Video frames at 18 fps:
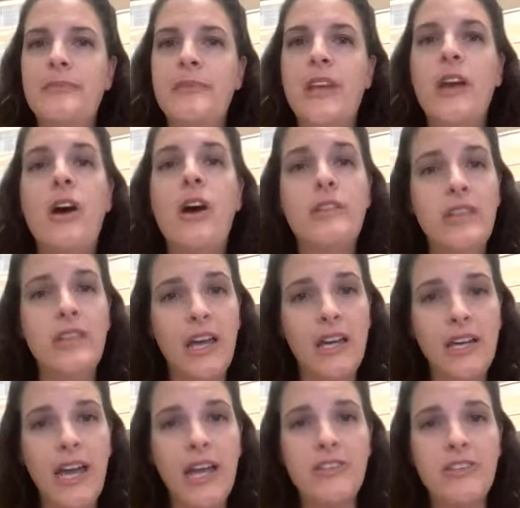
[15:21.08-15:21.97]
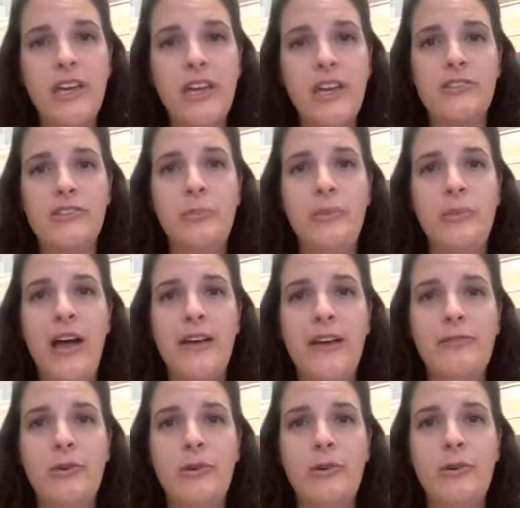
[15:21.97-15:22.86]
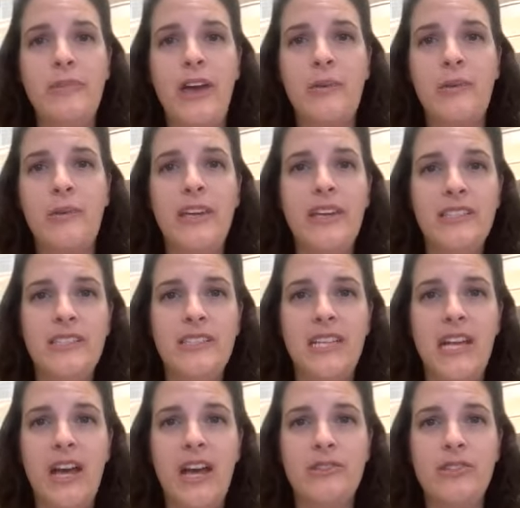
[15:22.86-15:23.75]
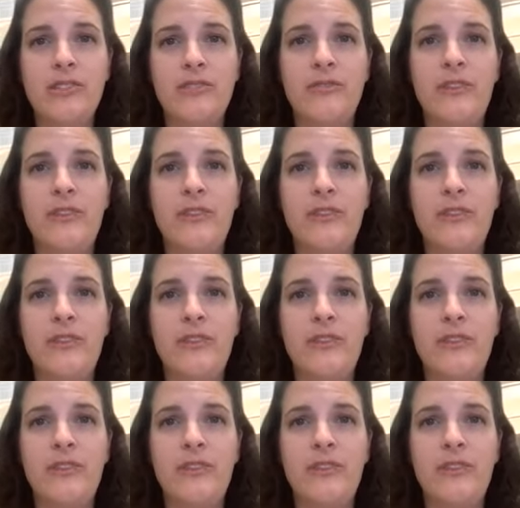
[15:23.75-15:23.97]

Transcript: online educational platform that we send out to